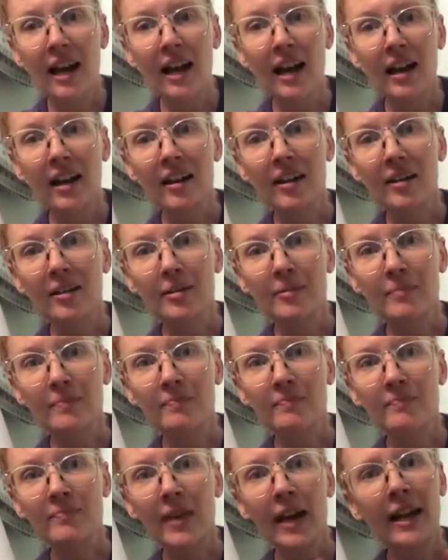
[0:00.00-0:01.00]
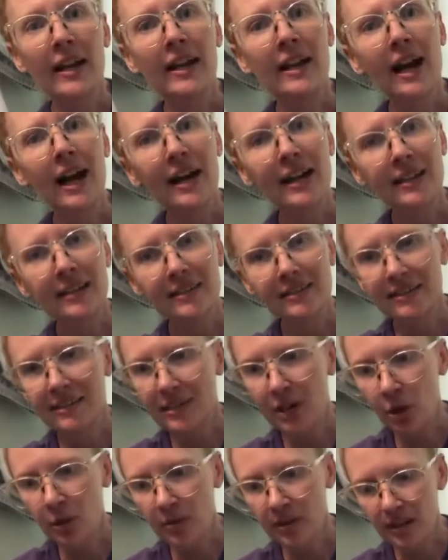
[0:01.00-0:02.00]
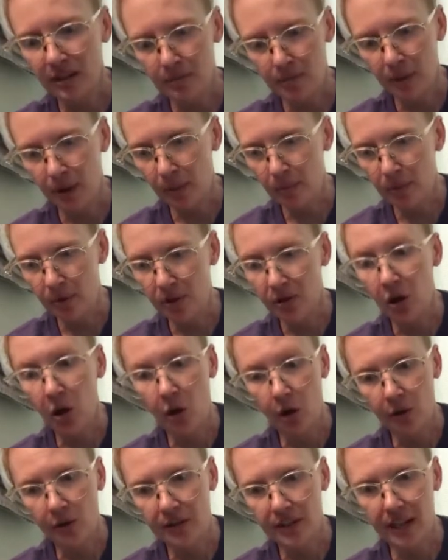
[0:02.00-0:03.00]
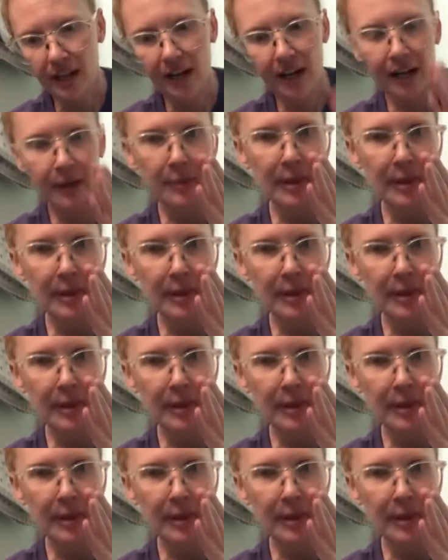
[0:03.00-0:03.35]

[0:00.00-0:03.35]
And I don't get butt burn all the time.